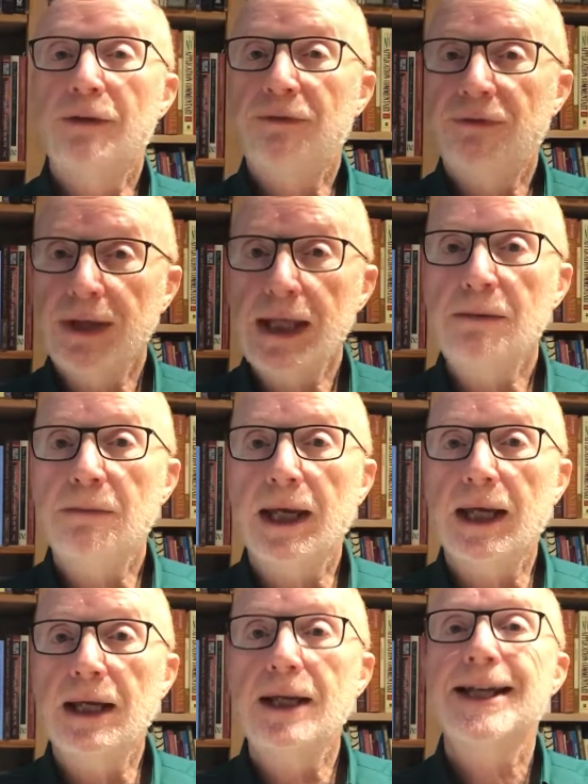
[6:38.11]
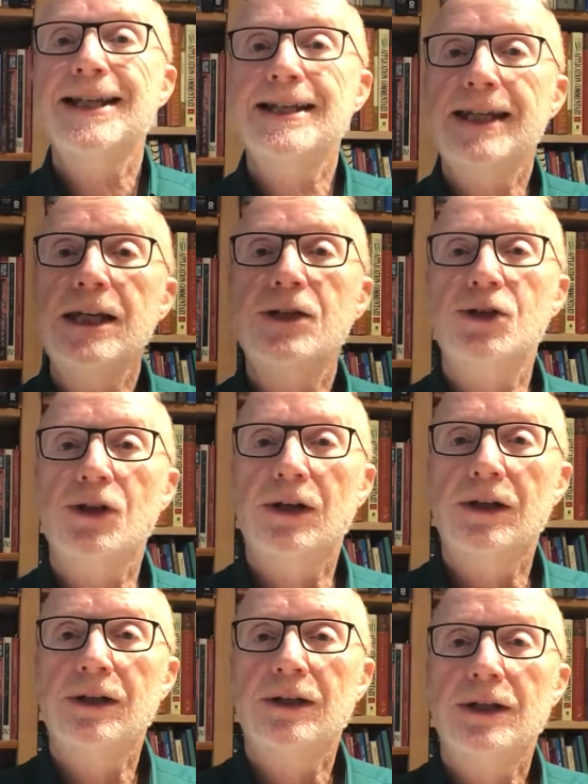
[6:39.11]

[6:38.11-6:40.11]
a female teacher